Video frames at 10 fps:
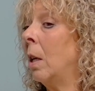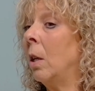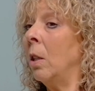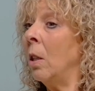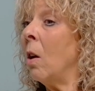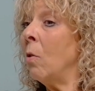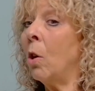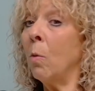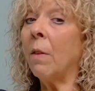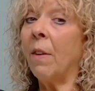
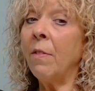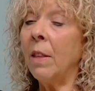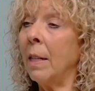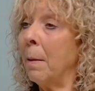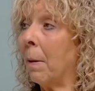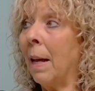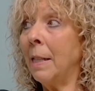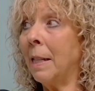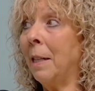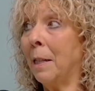you have everything in place
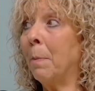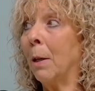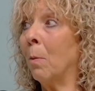here to become